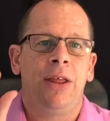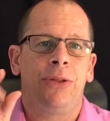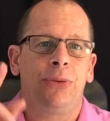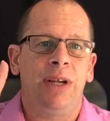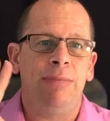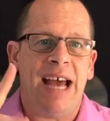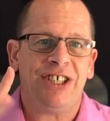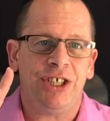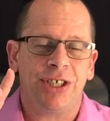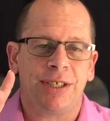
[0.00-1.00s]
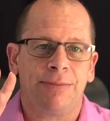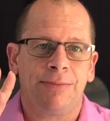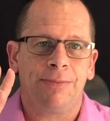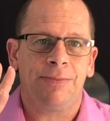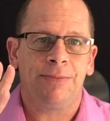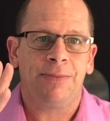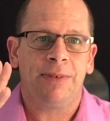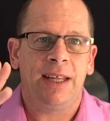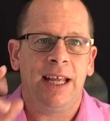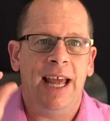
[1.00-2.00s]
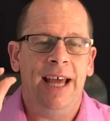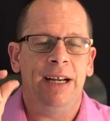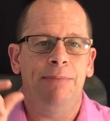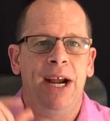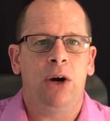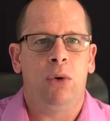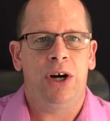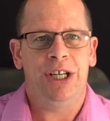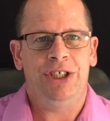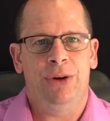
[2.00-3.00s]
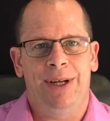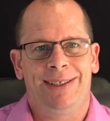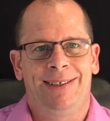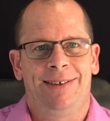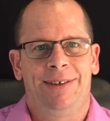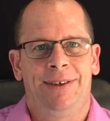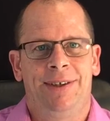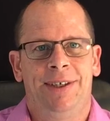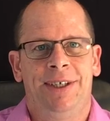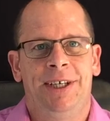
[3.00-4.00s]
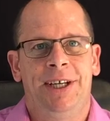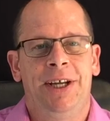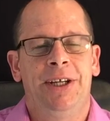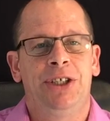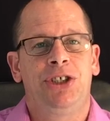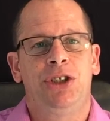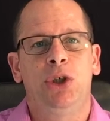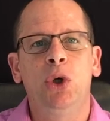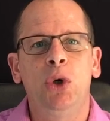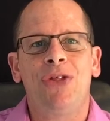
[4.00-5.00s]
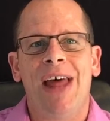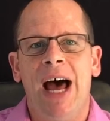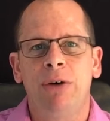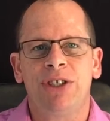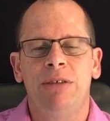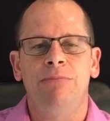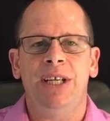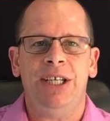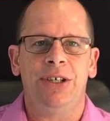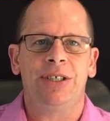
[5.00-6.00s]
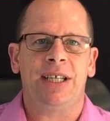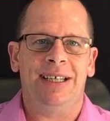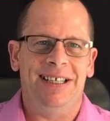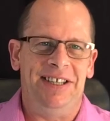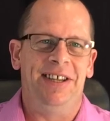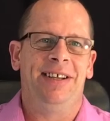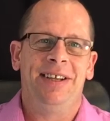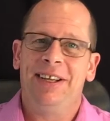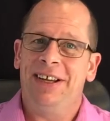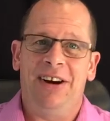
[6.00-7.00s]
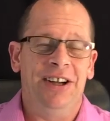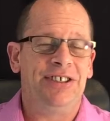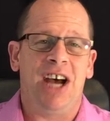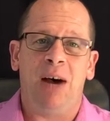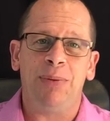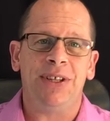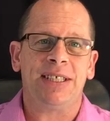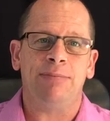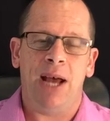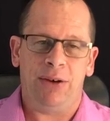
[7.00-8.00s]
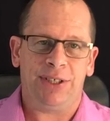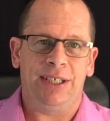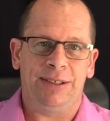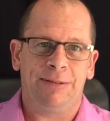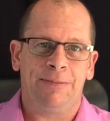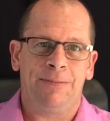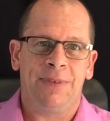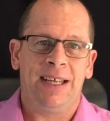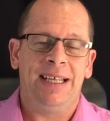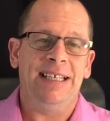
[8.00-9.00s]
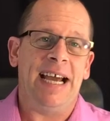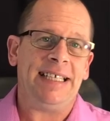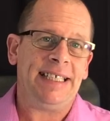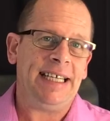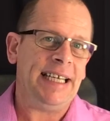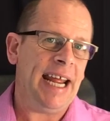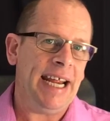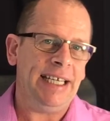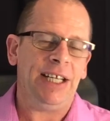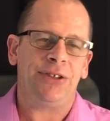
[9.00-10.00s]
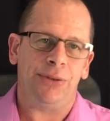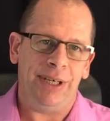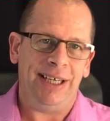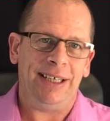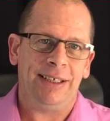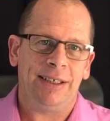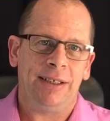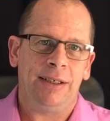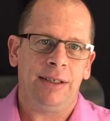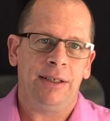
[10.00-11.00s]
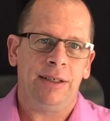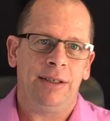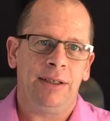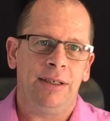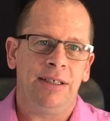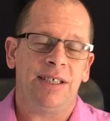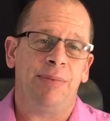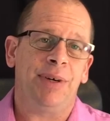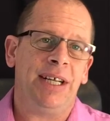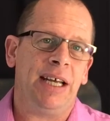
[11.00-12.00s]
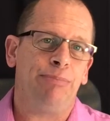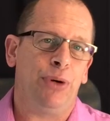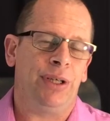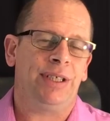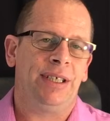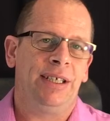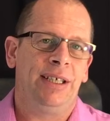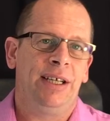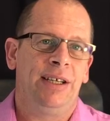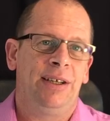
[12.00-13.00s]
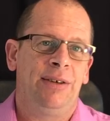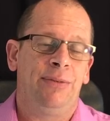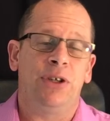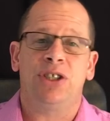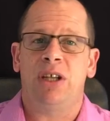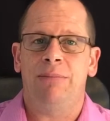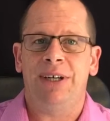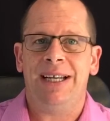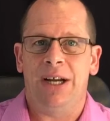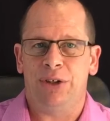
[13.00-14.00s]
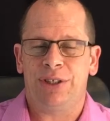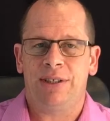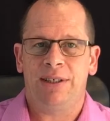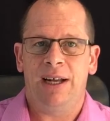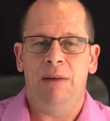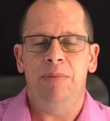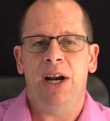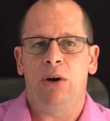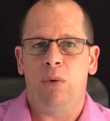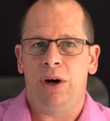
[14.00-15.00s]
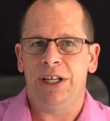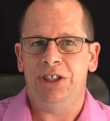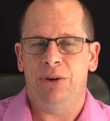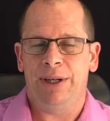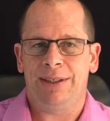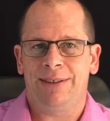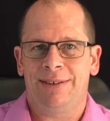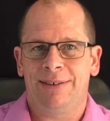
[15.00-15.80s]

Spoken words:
3 matches and a marijuana joint. 2,000 meters on top of this mountain. 1983, somebody had put for somebody else a marijuana joint.